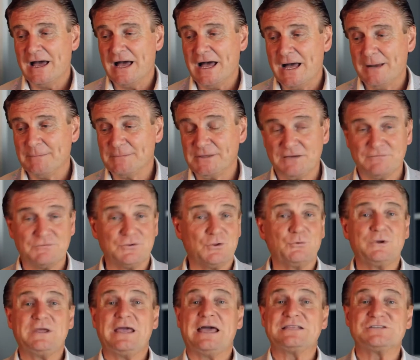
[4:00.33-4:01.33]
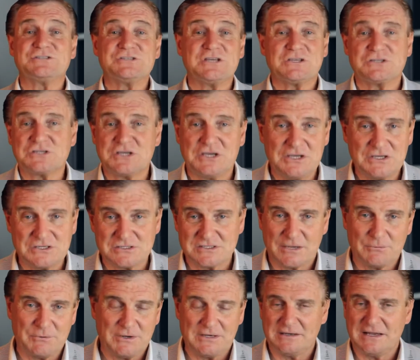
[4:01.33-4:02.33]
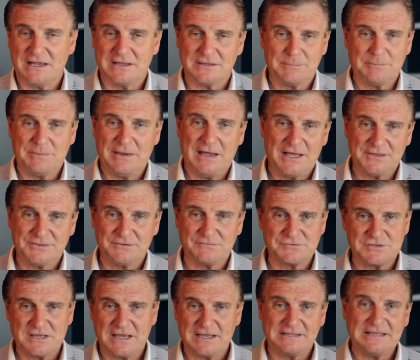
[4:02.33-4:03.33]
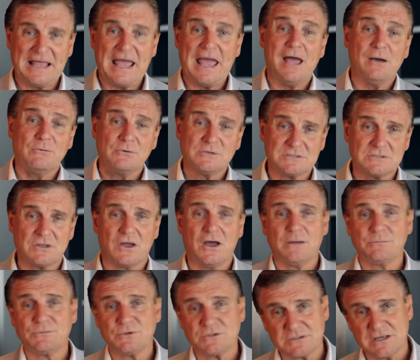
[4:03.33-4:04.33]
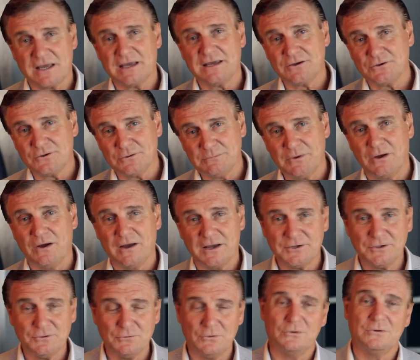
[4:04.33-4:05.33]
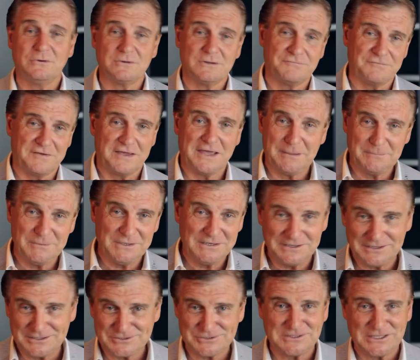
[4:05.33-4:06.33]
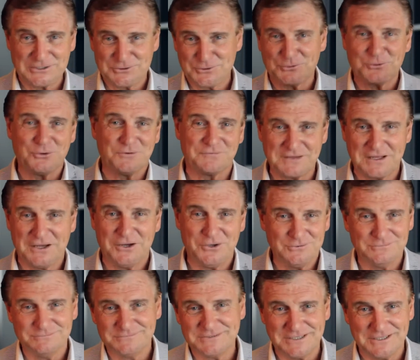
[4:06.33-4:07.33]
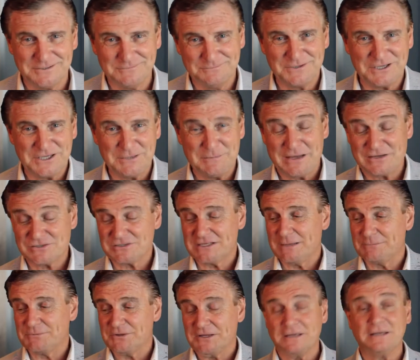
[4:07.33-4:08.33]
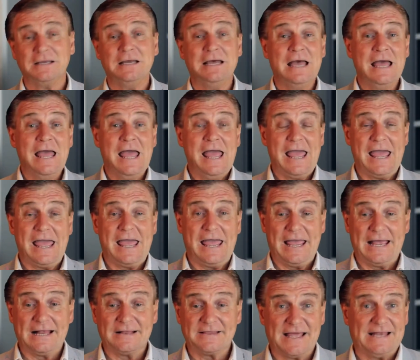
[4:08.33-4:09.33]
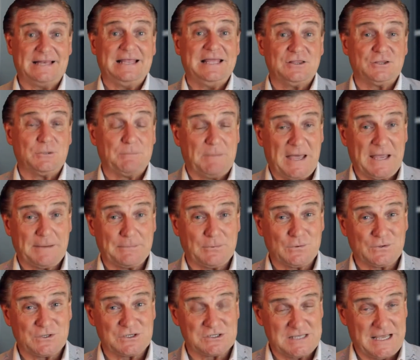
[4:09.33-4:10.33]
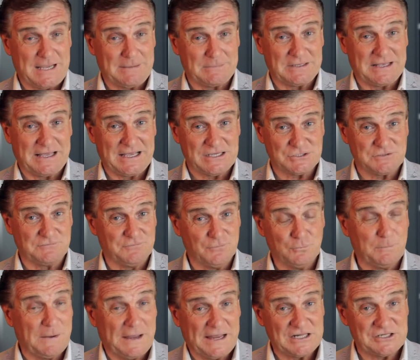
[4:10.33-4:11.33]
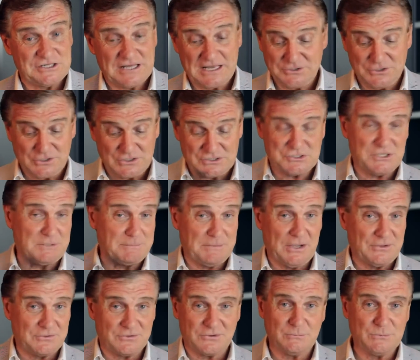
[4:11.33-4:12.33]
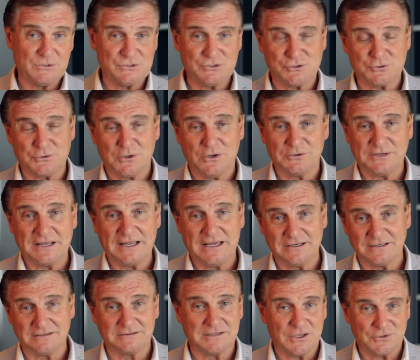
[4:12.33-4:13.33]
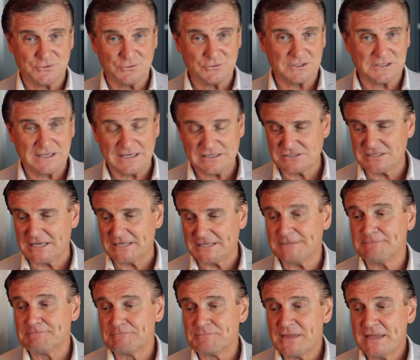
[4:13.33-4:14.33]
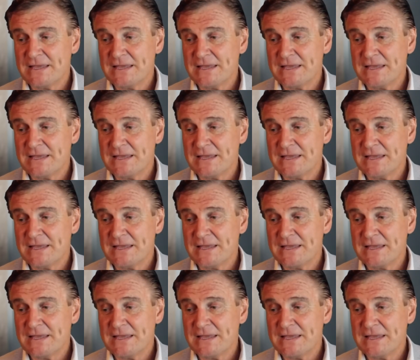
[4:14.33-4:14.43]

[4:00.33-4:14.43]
Um, given that we had six kids, they went down the path of saying, now it's time to say goodbye to all the family. So they took off the whole, you know, Mickey Mouse Club thing. And that hit the paper on the same day as the full page ad. You can see both of them as you scroll down and go through the case study.